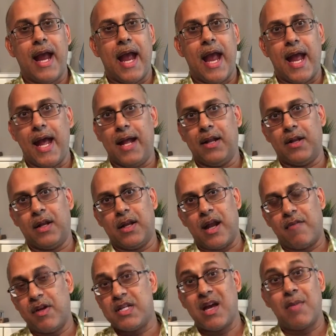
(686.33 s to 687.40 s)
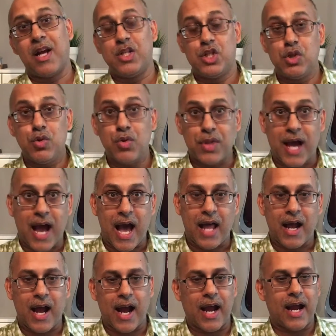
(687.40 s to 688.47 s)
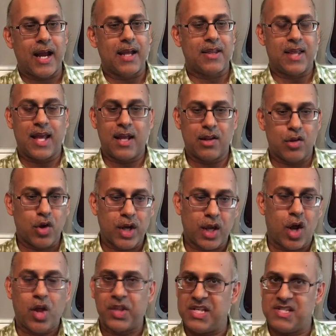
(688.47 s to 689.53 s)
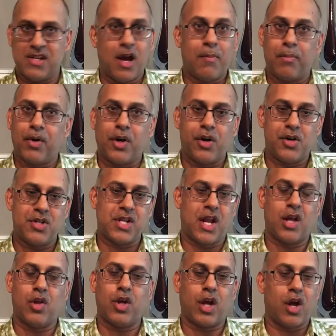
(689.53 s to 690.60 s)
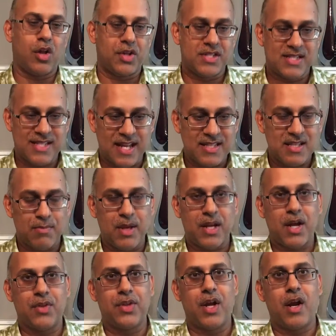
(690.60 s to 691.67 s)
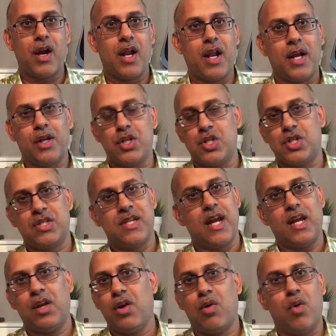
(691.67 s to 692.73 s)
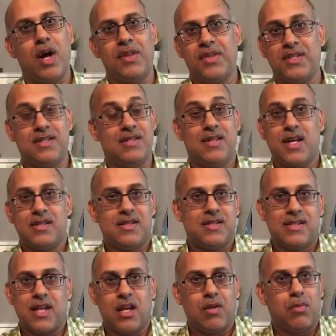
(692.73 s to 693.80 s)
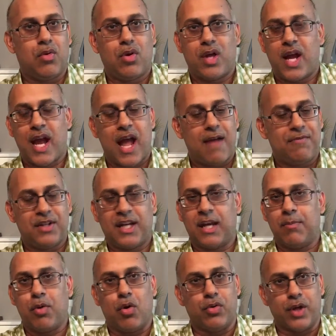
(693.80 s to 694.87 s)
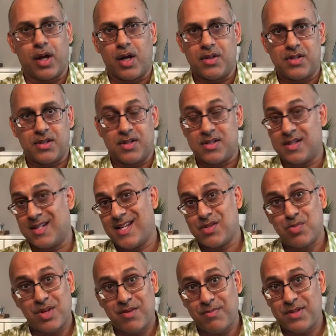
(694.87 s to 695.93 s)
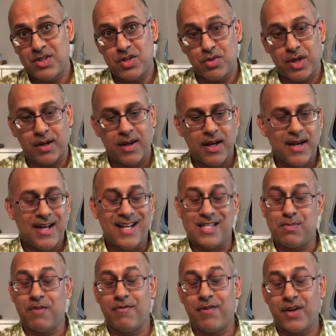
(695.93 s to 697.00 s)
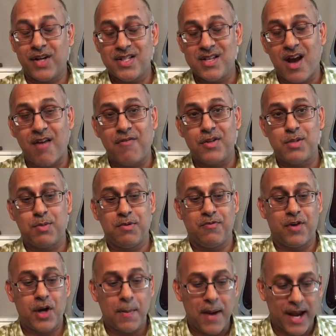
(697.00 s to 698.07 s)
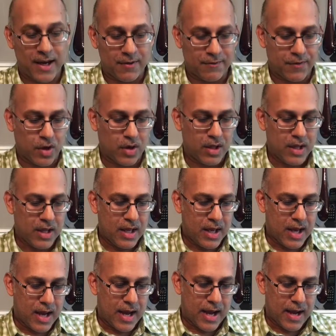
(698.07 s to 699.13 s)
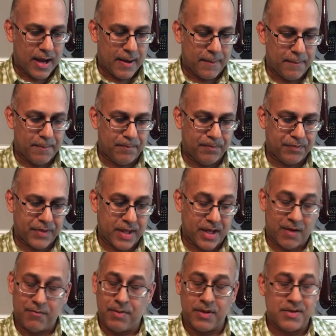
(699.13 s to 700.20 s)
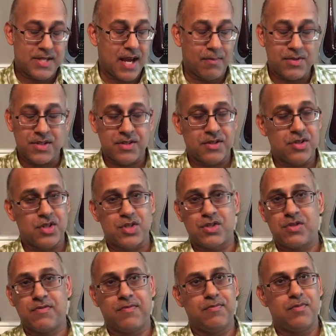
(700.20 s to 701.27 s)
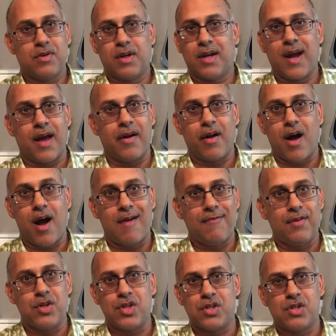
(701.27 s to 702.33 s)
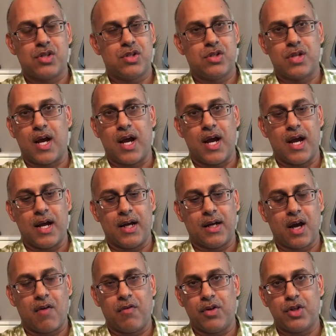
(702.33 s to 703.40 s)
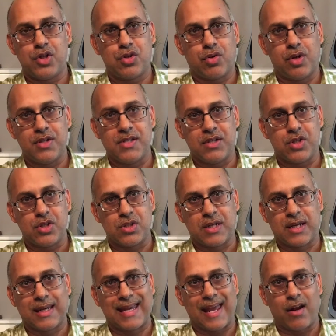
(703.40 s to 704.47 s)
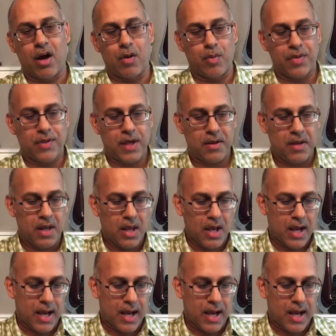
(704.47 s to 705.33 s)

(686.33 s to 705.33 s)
And every time I do that, I then look at all these numbers and I look at all this sentiment out there, and I just say, you know what, this is not sustainable. I have to keep holding on to this. And that's what I've been doing. It's been very tough. It's been very painful. And I've been tempted to just cut it off and just cover the shorts and just get on with it.